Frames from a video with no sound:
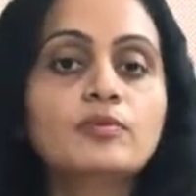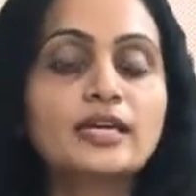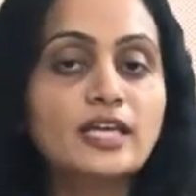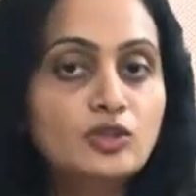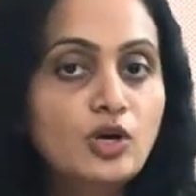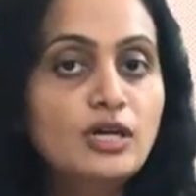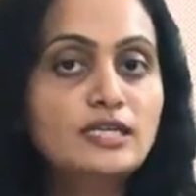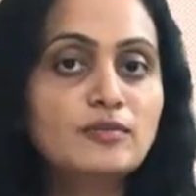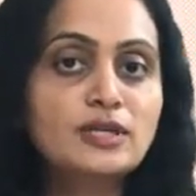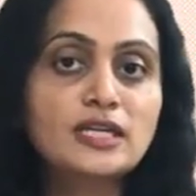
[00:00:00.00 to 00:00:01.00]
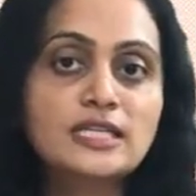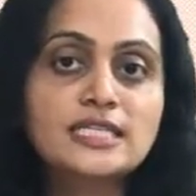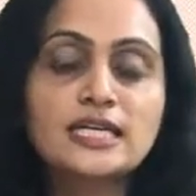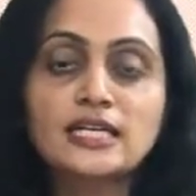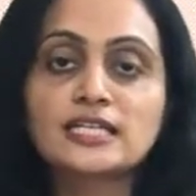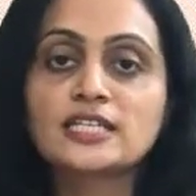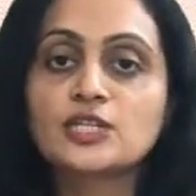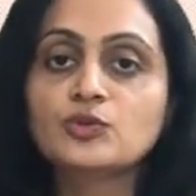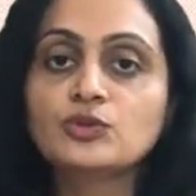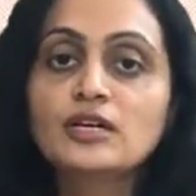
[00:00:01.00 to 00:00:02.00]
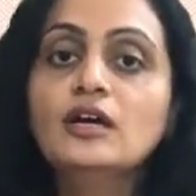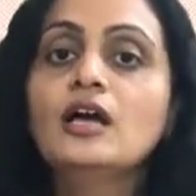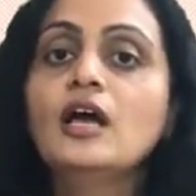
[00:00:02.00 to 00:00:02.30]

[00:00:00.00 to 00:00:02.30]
cathode terminal is connected to the